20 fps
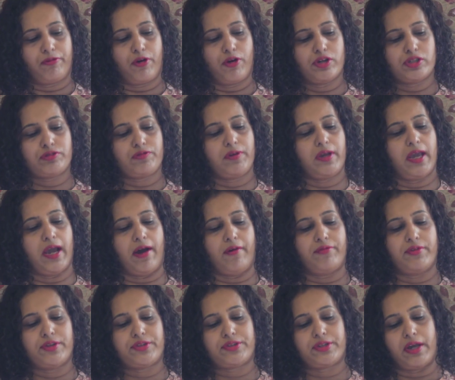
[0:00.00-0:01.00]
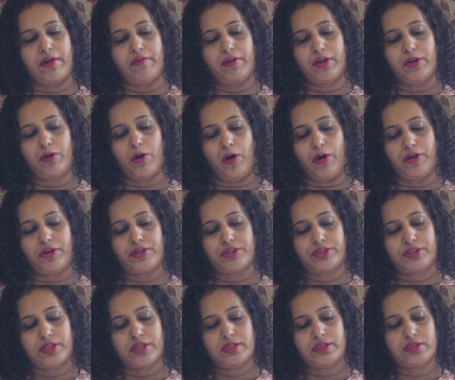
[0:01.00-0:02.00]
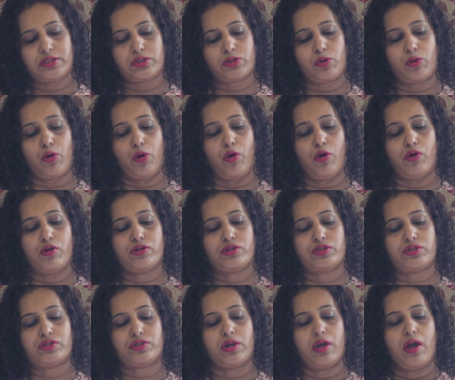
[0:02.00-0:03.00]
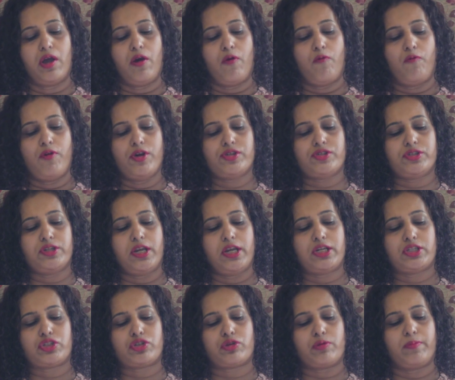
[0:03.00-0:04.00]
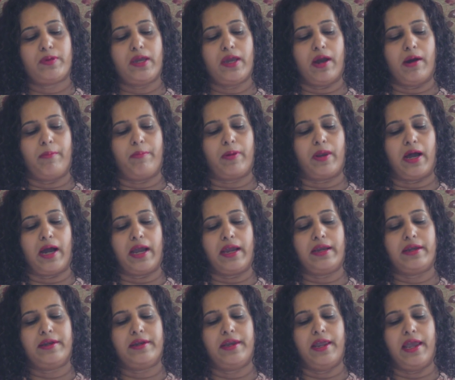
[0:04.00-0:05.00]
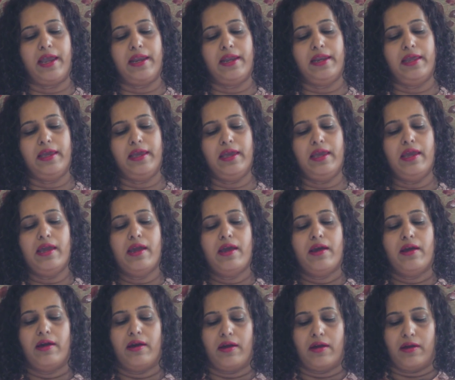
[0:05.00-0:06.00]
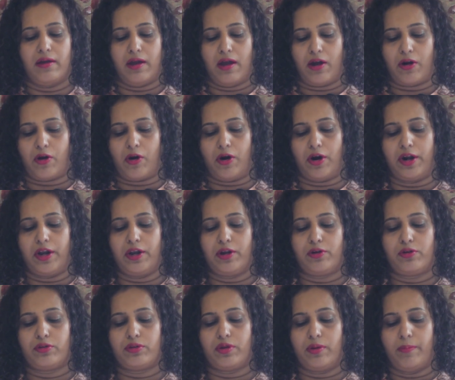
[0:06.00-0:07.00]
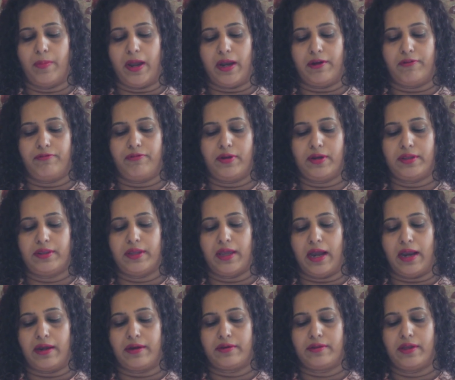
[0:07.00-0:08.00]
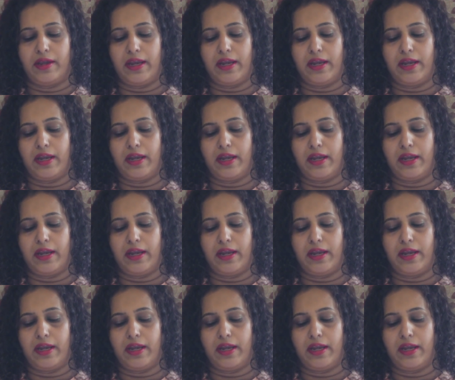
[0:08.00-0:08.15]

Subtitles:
course we have the 7 goddesses codes which needs to be applied daily according to the benefit that the